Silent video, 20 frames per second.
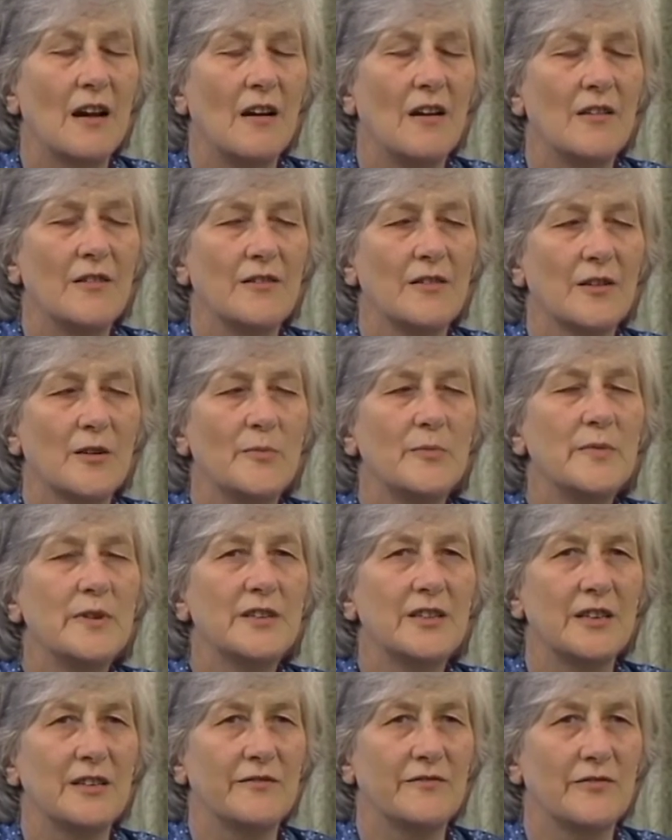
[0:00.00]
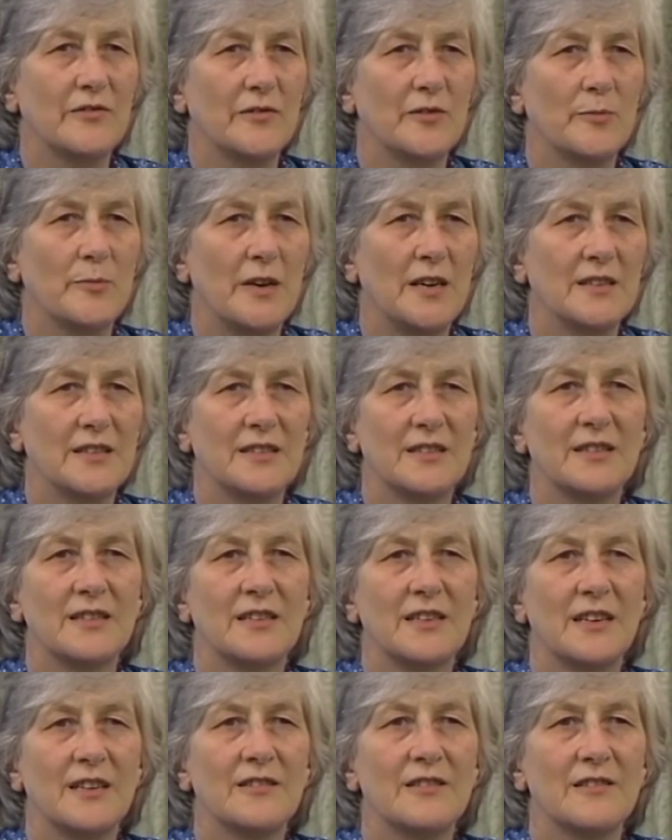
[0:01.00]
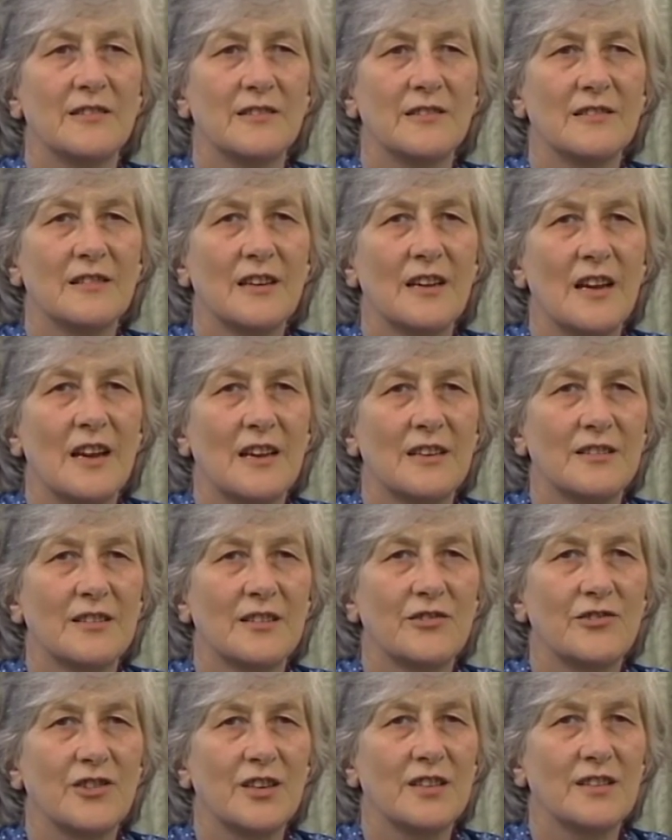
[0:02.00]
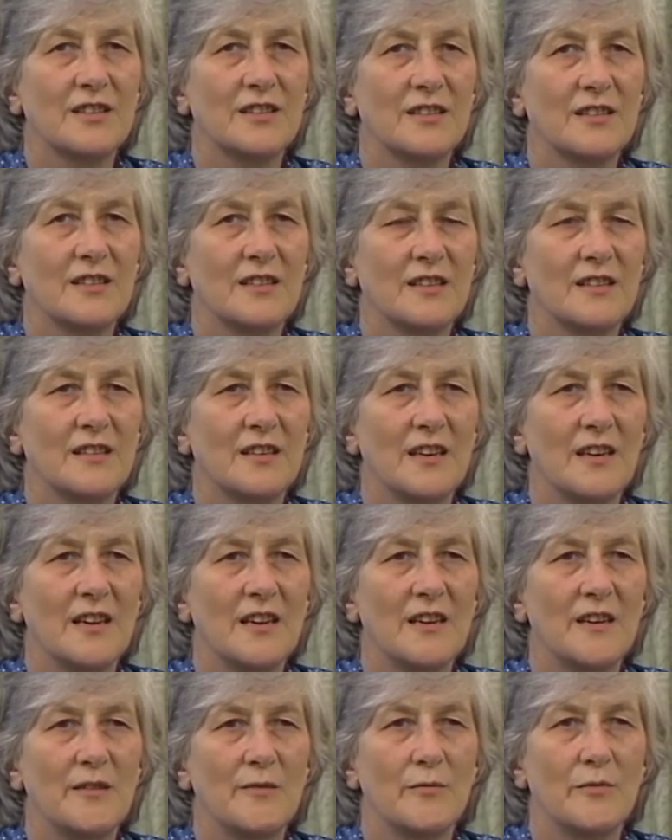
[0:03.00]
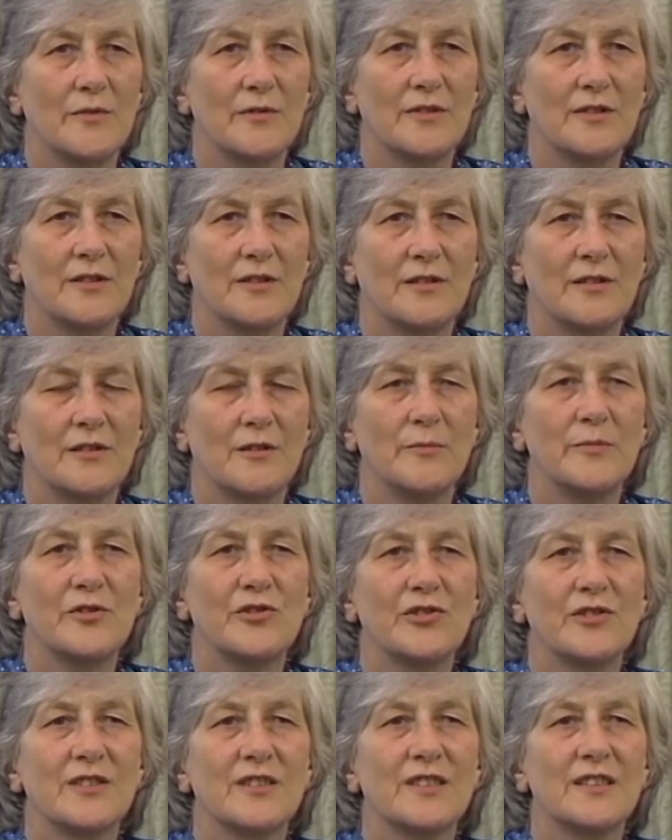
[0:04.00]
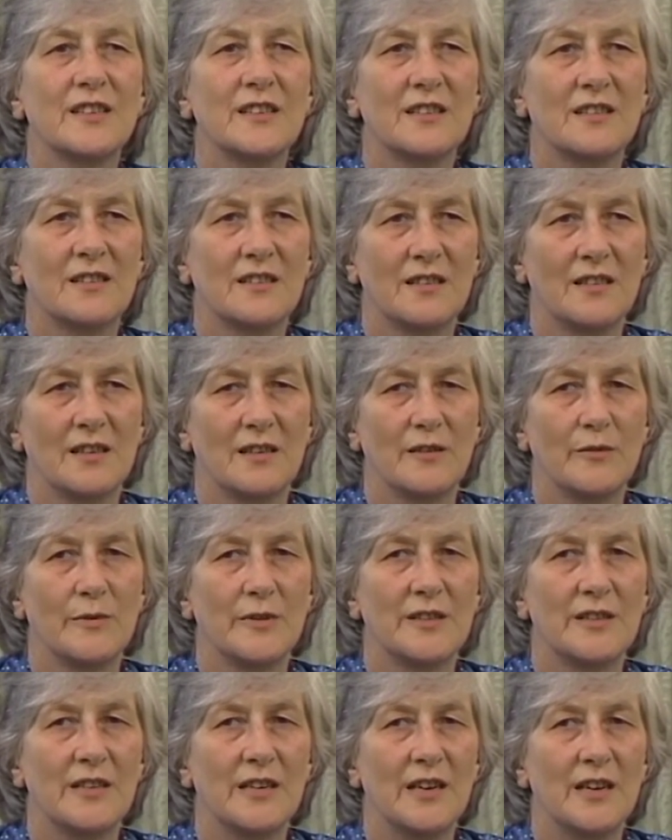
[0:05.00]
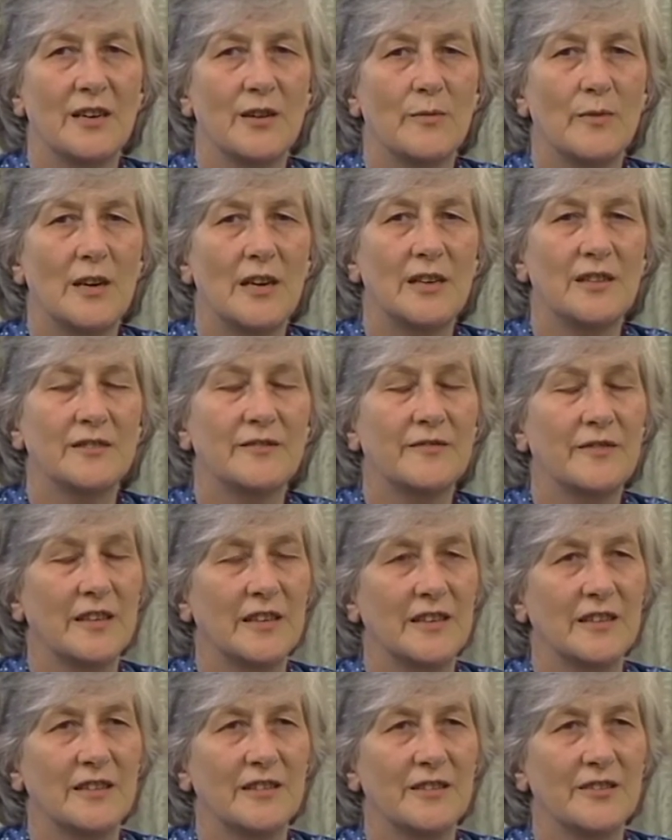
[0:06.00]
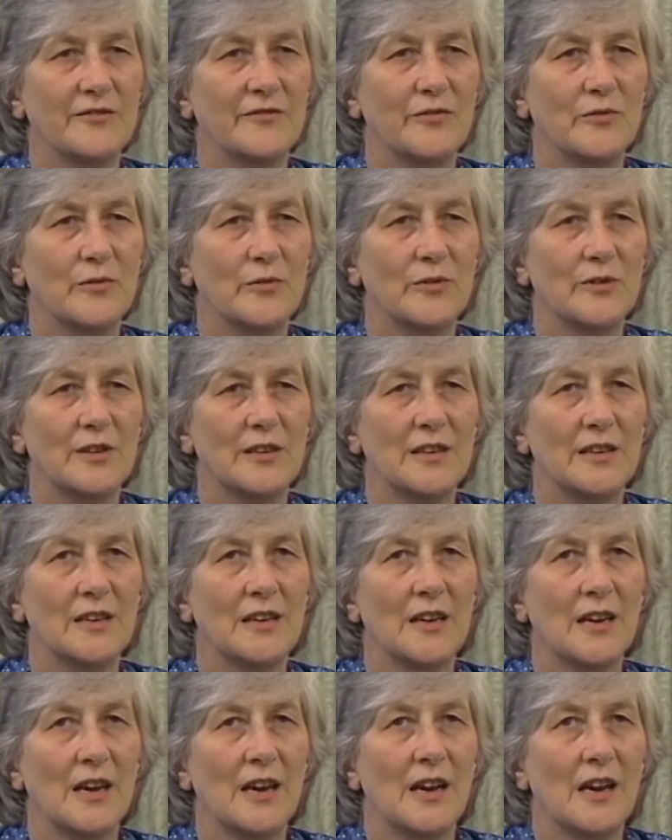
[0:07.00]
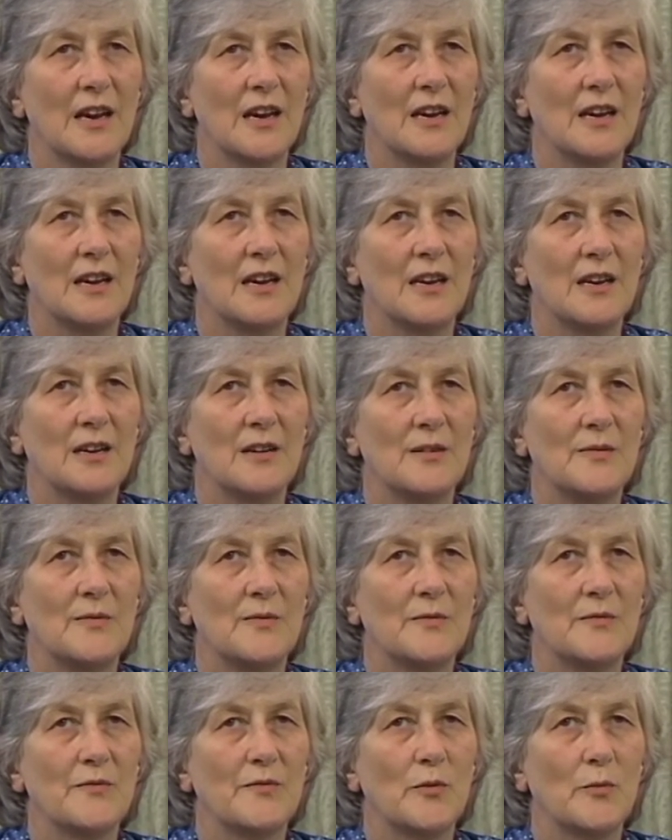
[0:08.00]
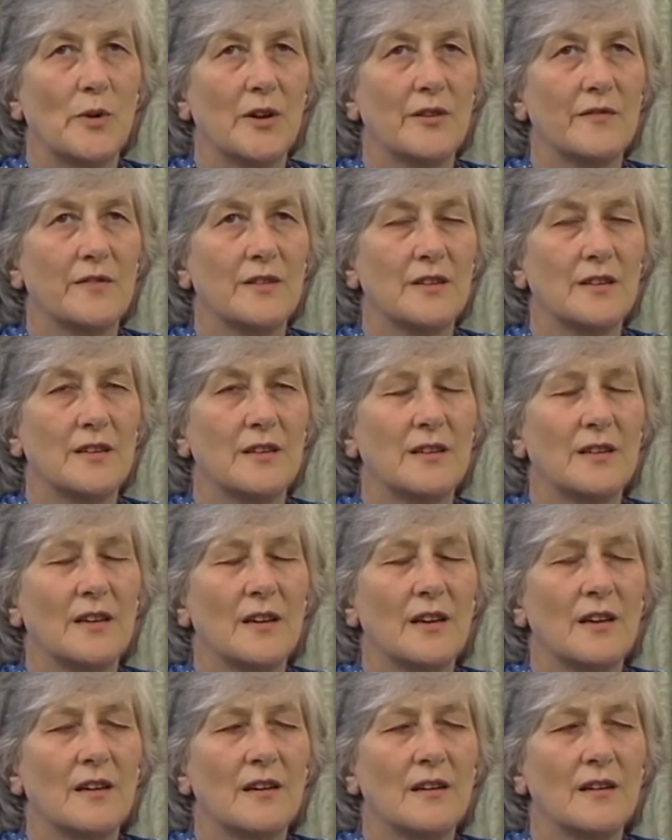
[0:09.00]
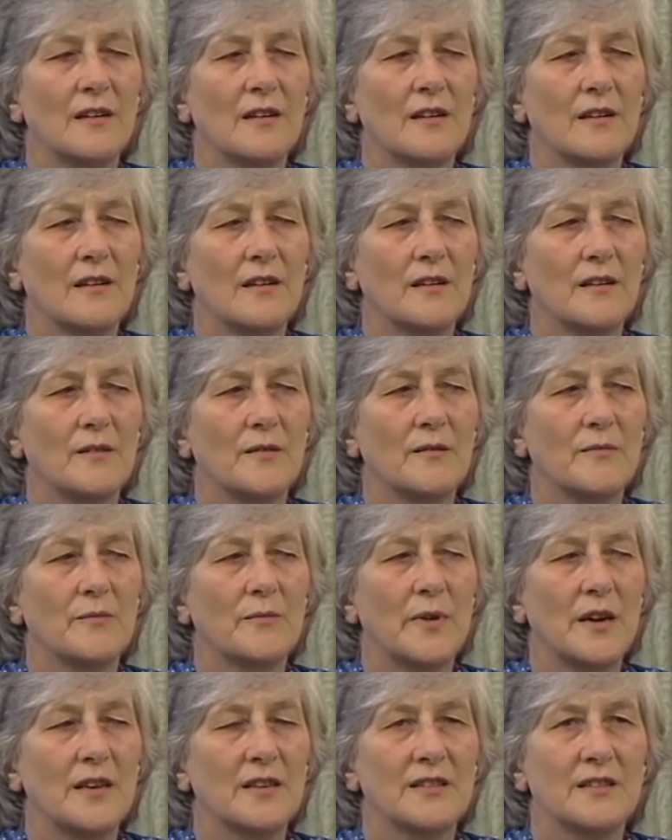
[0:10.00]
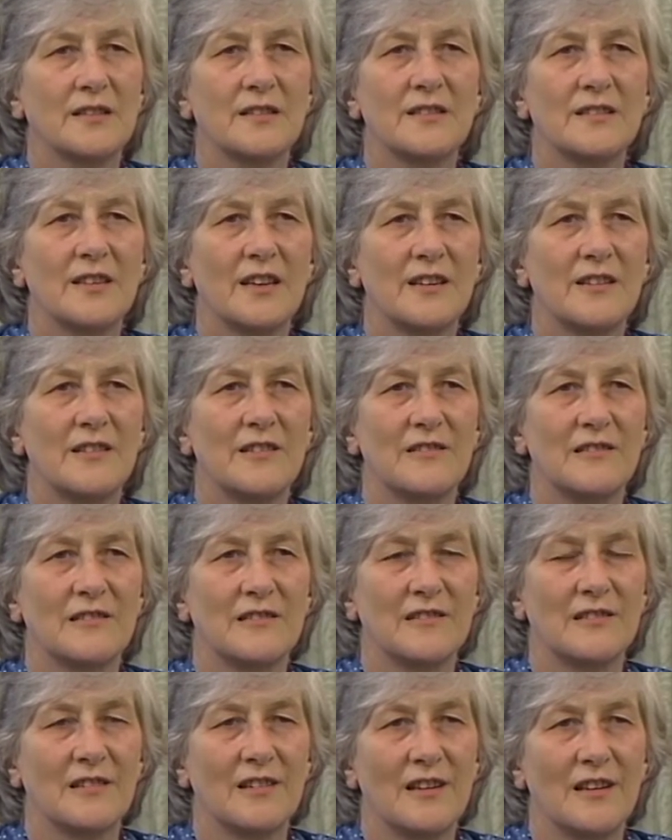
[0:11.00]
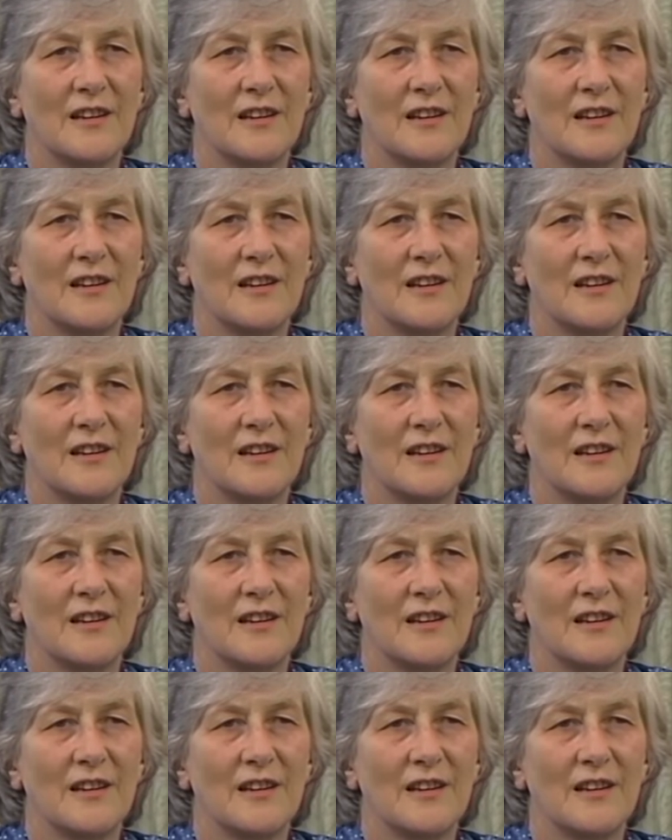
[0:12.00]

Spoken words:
on a committee for the bicentennial suggested that they would commission 6 Louisiana wildflowers for one of the bicentennial